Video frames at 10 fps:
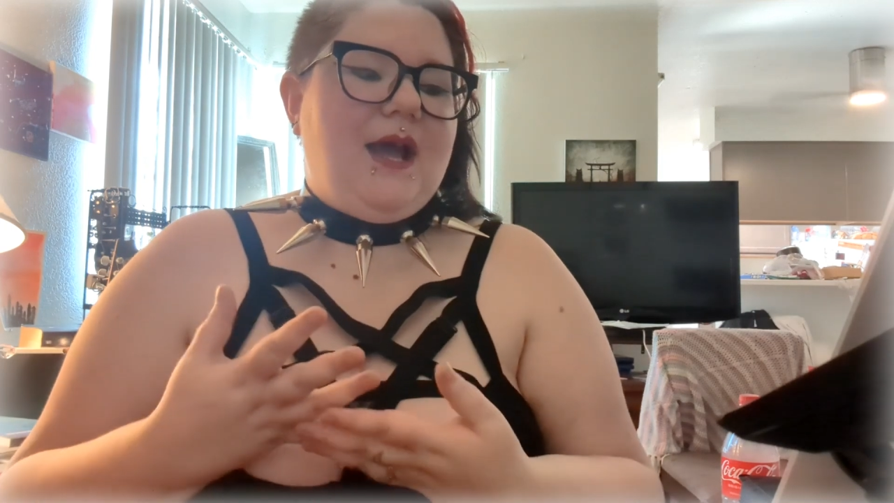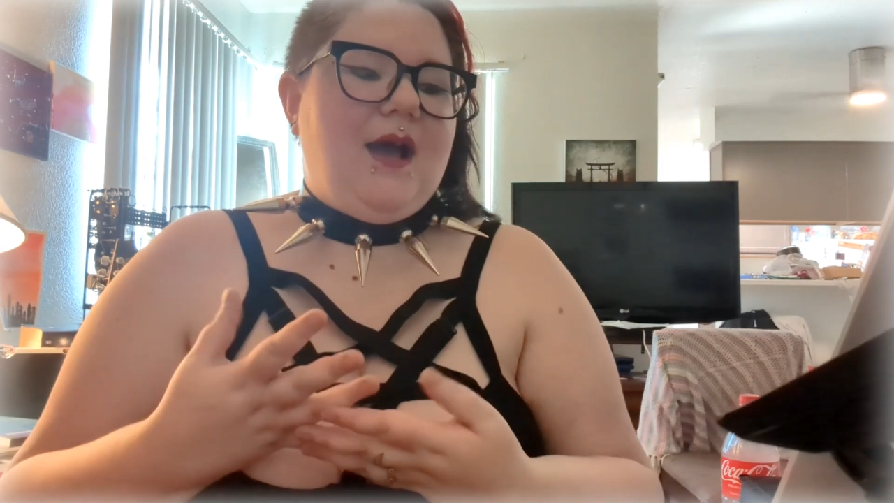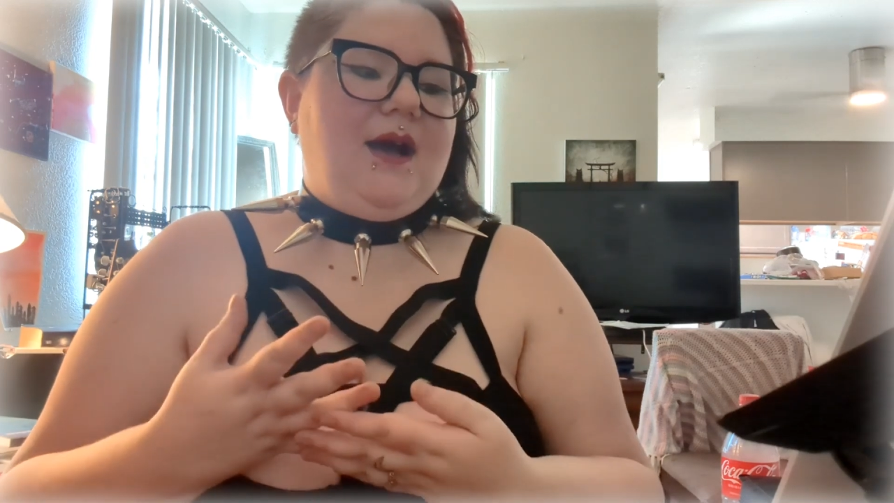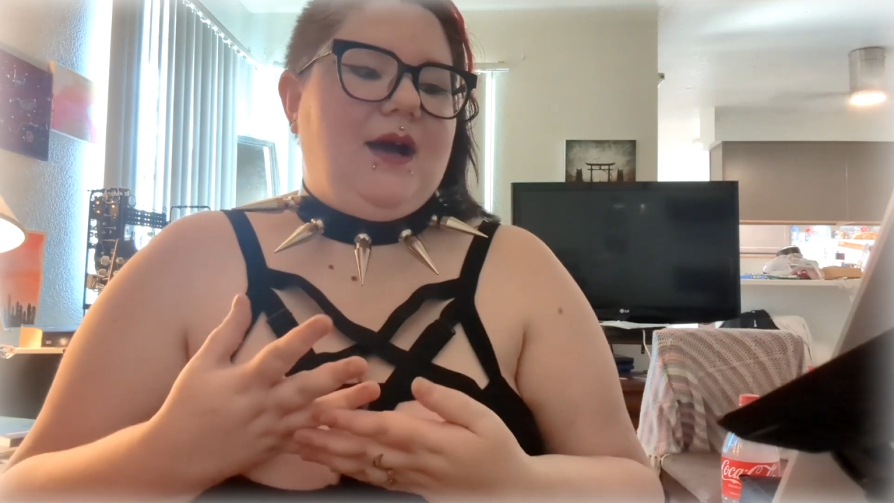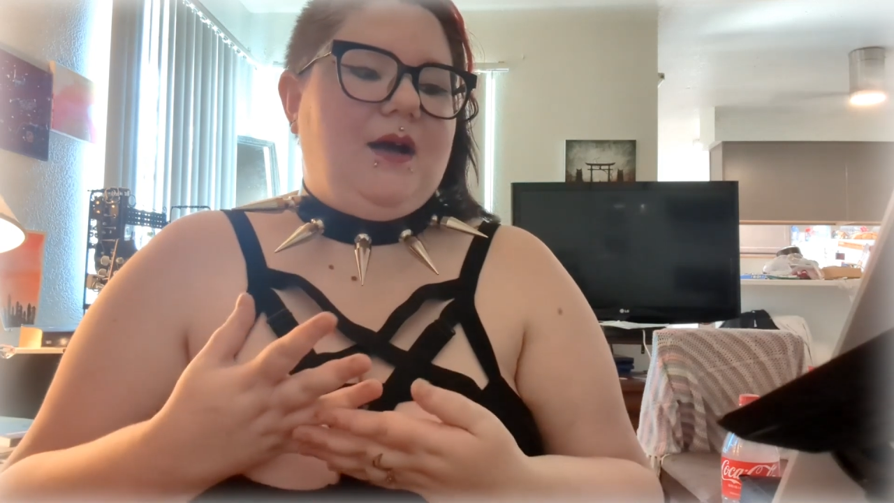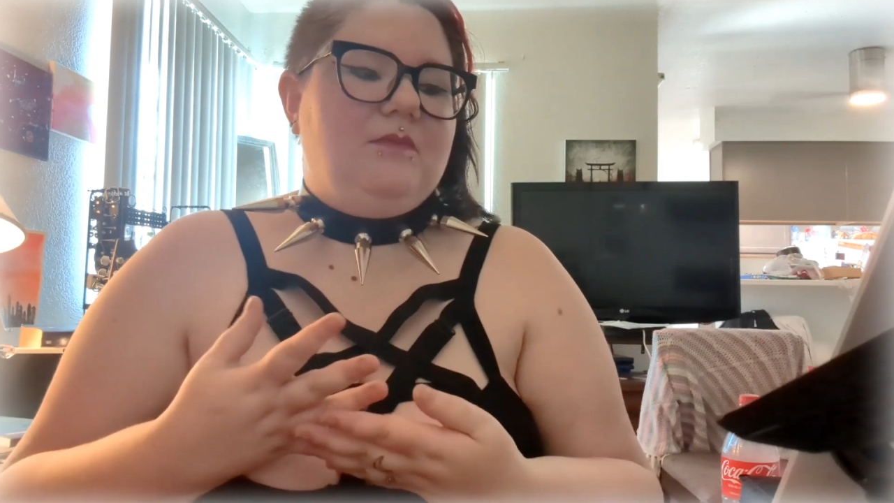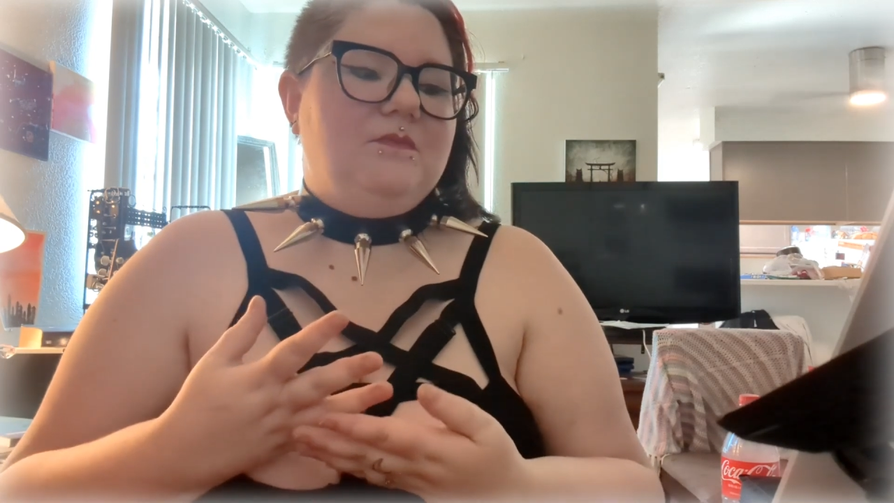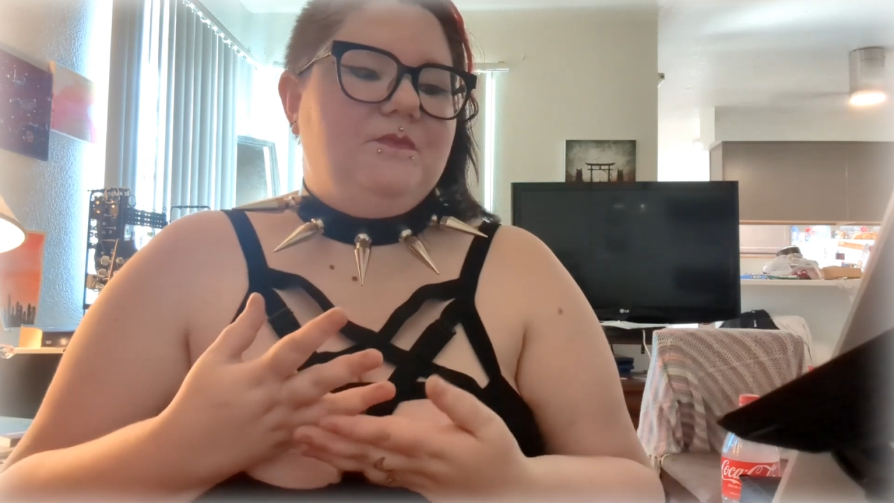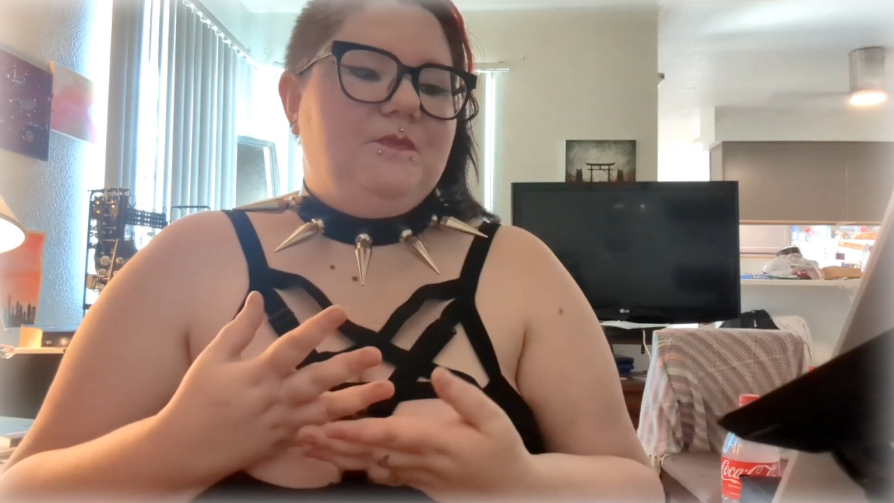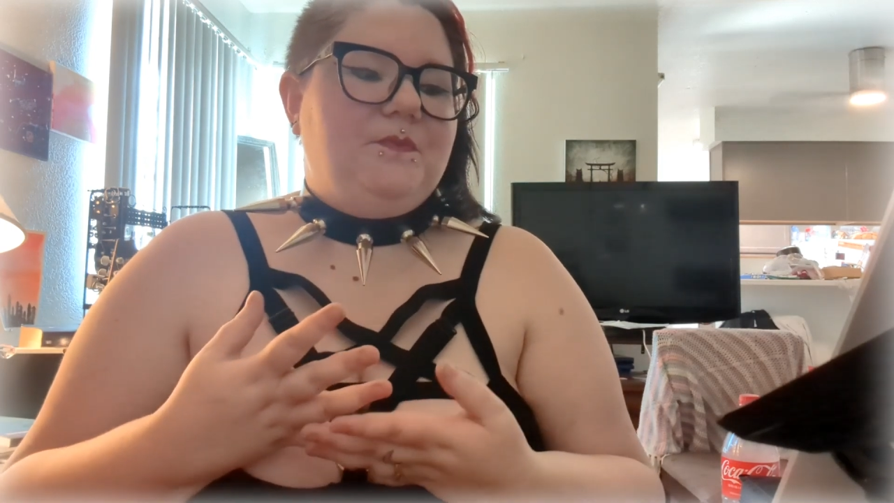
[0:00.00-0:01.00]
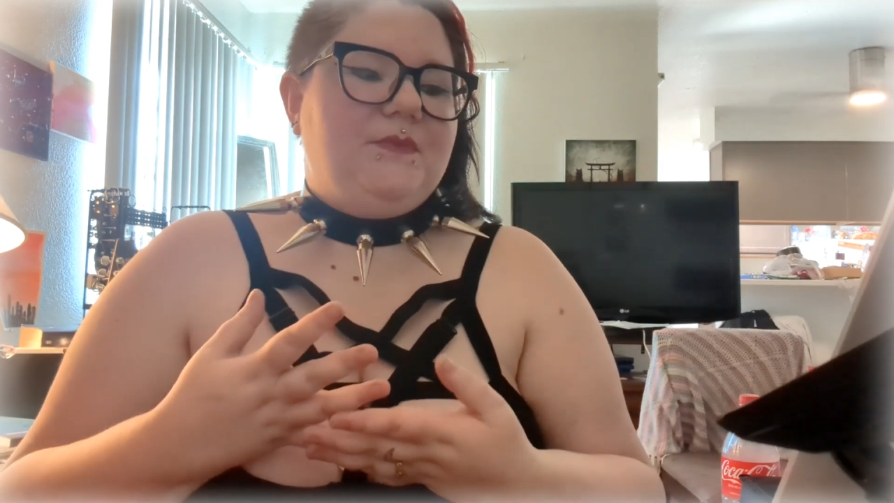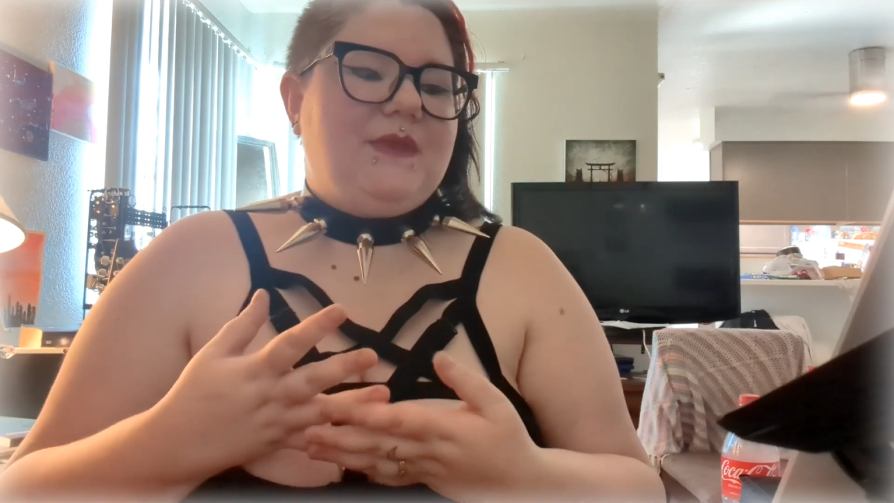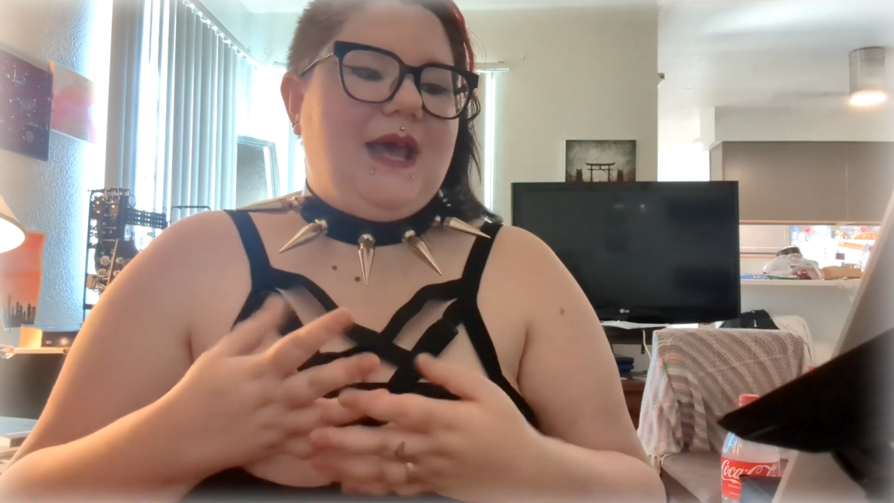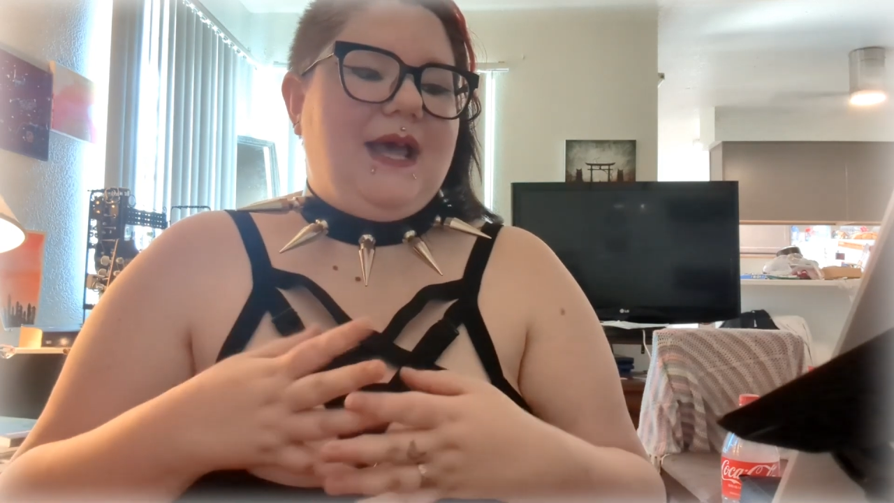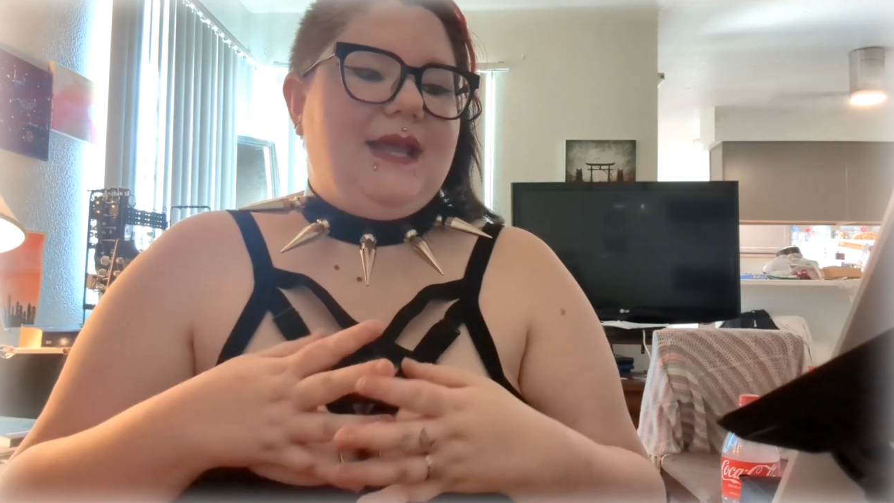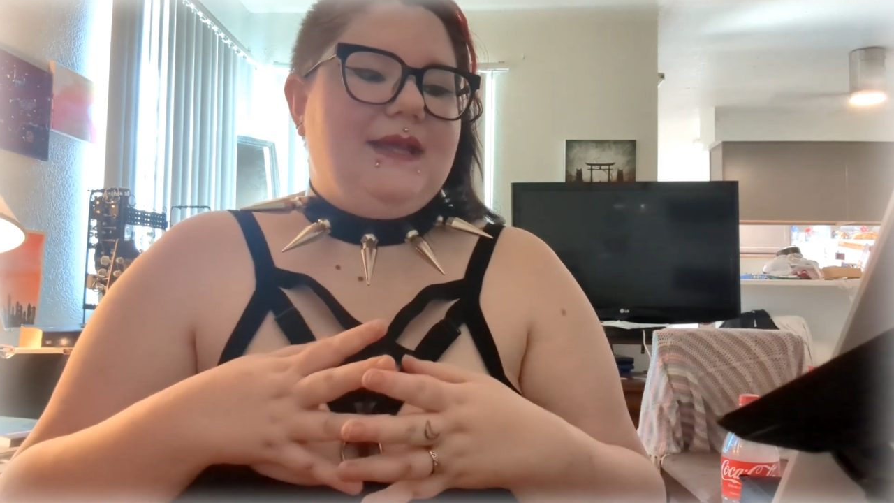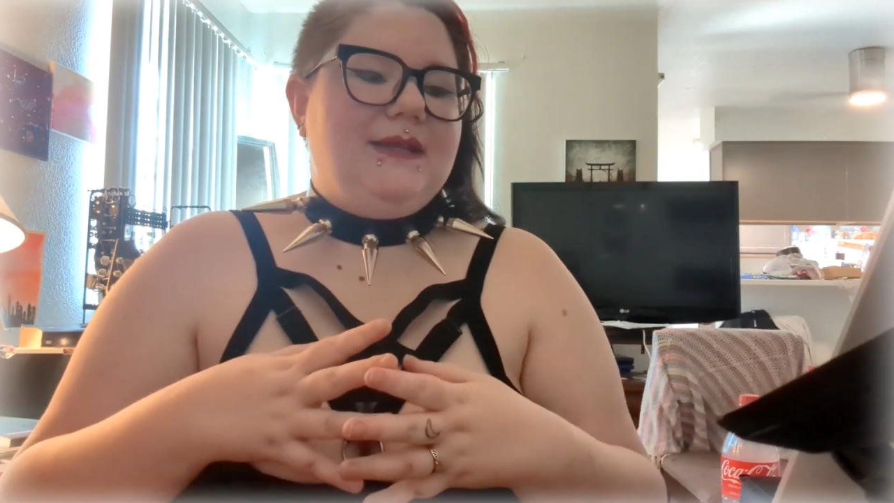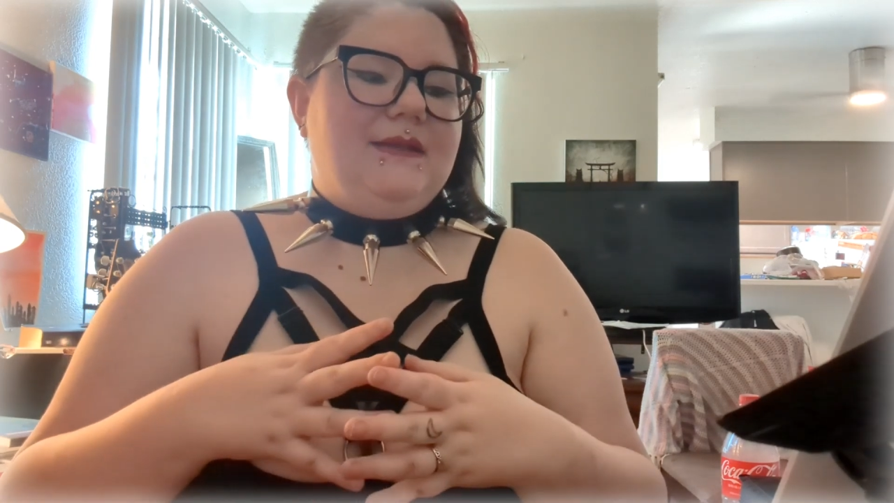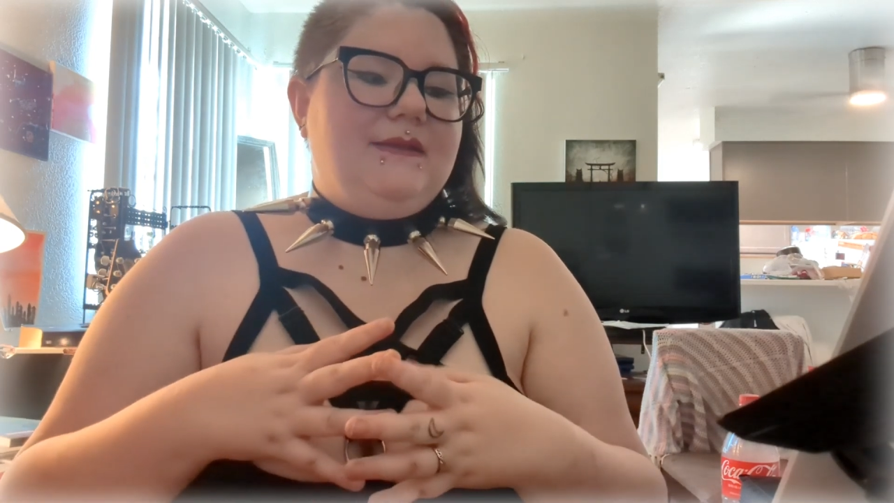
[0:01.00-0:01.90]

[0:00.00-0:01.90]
that